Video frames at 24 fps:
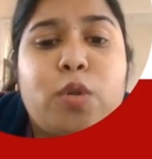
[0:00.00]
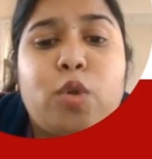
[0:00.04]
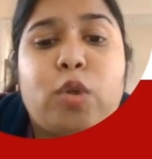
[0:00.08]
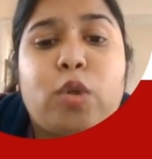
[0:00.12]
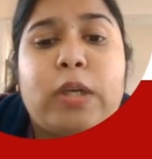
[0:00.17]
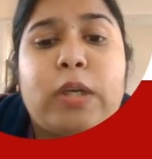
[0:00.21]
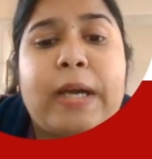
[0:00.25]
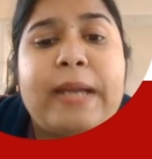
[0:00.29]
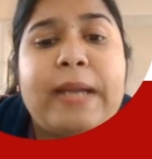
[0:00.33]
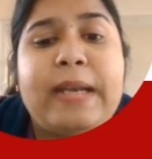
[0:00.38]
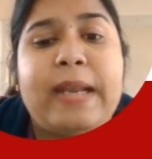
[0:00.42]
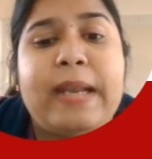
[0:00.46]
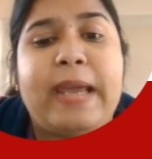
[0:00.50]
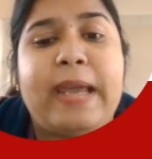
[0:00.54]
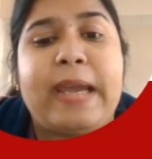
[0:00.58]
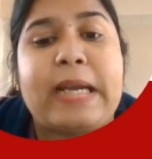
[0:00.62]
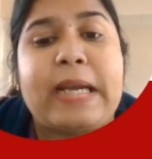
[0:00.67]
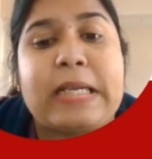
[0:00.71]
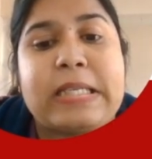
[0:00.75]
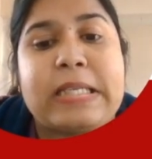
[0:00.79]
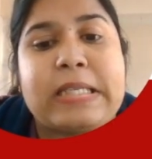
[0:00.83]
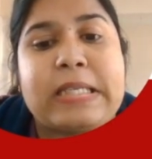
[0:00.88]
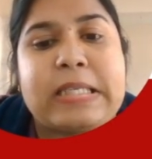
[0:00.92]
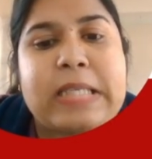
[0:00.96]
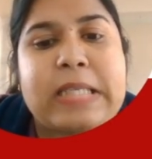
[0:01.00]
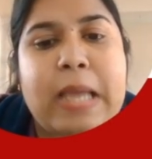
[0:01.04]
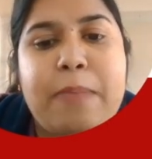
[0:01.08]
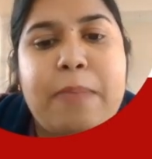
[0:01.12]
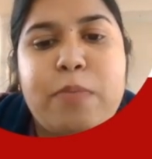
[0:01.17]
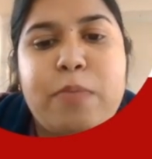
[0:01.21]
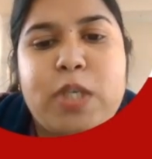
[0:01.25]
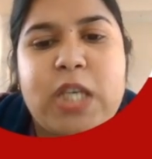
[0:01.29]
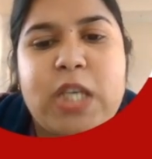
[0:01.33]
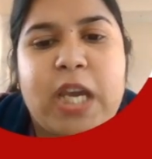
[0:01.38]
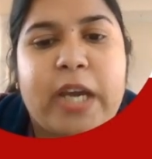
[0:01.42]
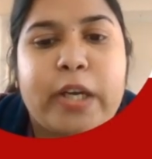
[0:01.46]
to connect
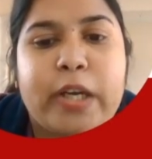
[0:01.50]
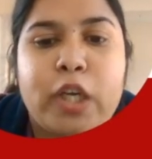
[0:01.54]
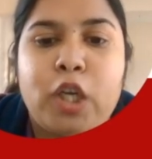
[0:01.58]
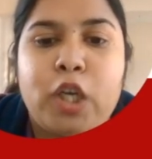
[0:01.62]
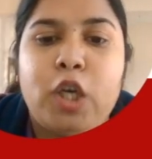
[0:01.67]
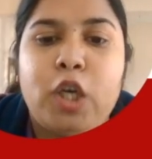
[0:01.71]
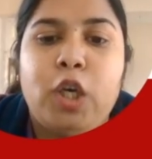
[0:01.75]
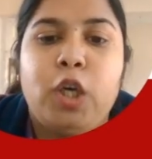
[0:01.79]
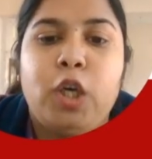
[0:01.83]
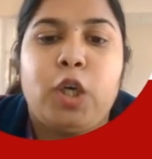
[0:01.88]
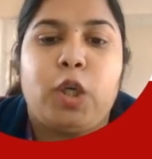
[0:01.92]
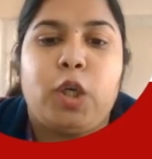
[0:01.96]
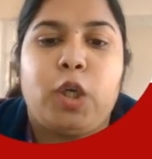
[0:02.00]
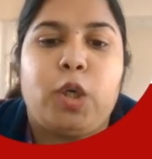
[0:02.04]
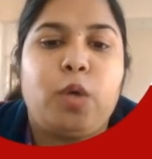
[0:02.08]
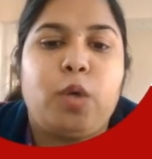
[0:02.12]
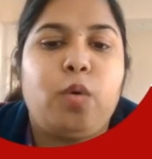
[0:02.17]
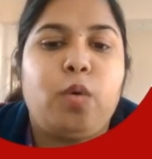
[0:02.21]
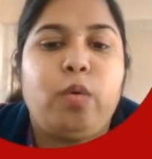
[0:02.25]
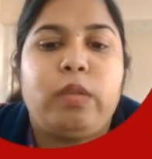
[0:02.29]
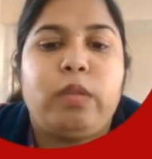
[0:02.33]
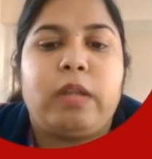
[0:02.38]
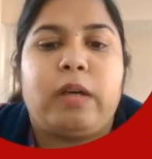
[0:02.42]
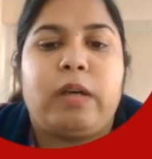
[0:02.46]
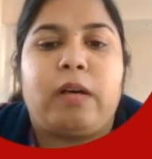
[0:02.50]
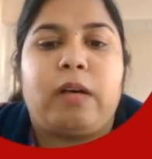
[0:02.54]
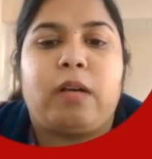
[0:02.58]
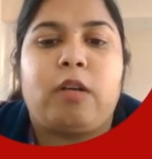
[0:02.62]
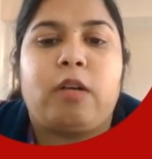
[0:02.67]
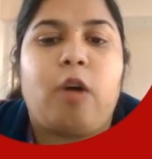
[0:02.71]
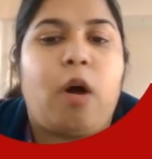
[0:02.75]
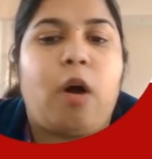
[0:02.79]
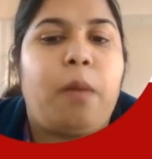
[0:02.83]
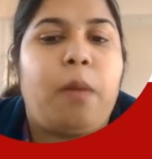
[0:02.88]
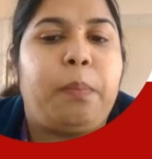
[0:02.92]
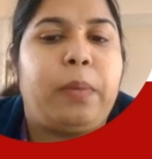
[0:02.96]
subject to the
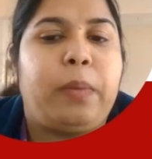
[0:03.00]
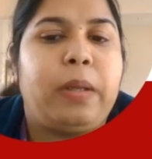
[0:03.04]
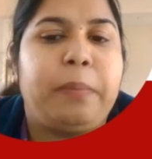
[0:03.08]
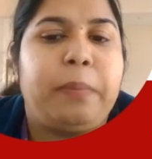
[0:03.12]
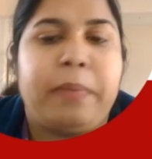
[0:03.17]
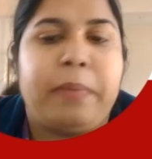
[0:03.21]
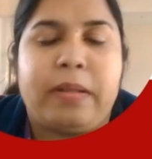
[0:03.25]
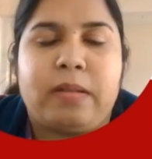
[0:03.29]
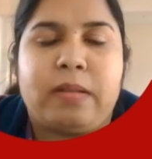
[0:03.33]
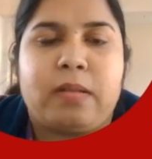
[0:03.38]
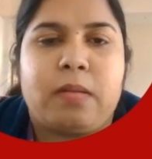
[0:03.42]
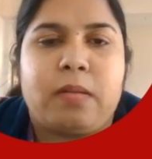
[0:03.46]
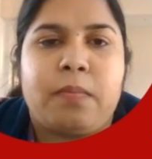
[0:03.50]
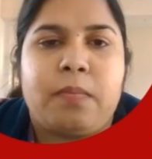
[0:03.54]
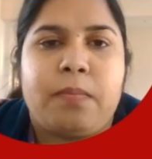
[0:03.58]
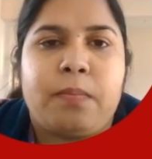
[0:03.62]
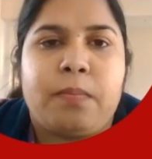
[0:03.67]
complement.